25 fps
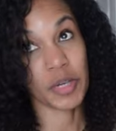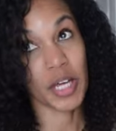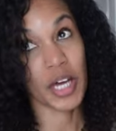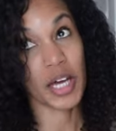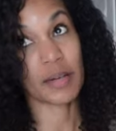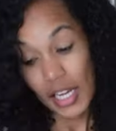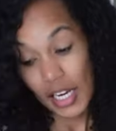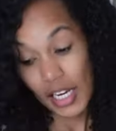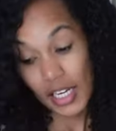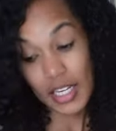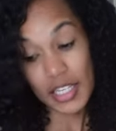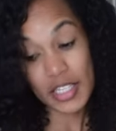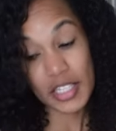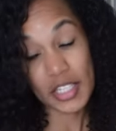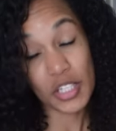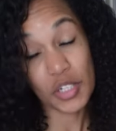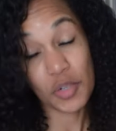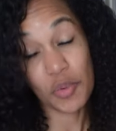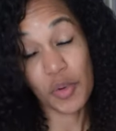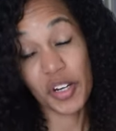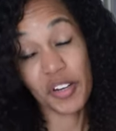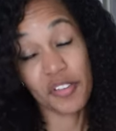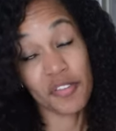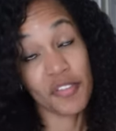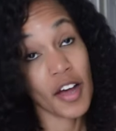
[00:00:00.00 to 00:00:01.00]
yet. Unless it's
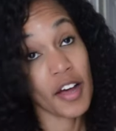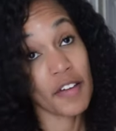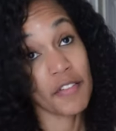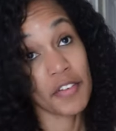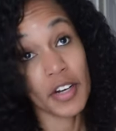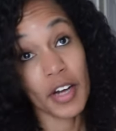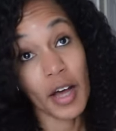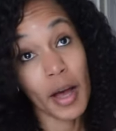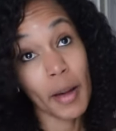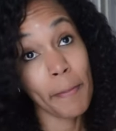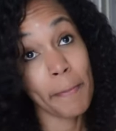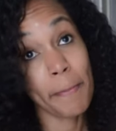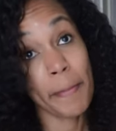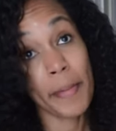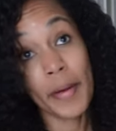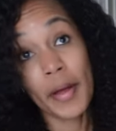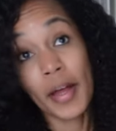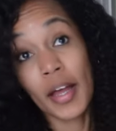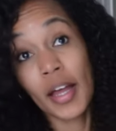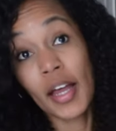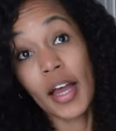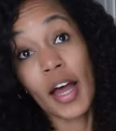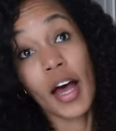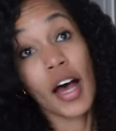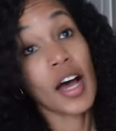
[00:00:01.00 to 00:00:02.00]
25 and up,
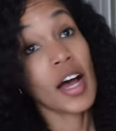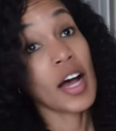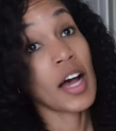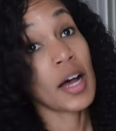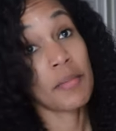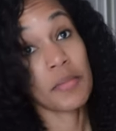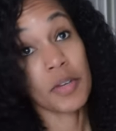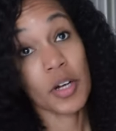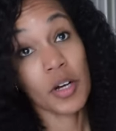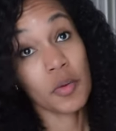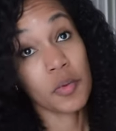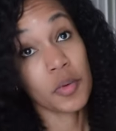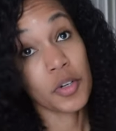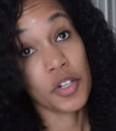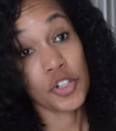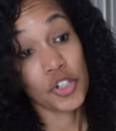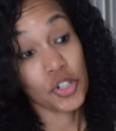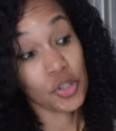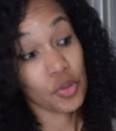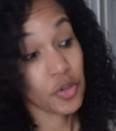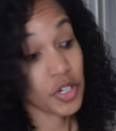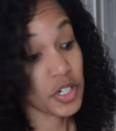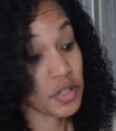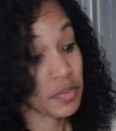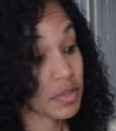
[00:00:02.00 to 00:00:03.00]
I'm not wearing
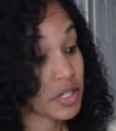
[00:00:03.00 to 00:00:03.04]
shorts,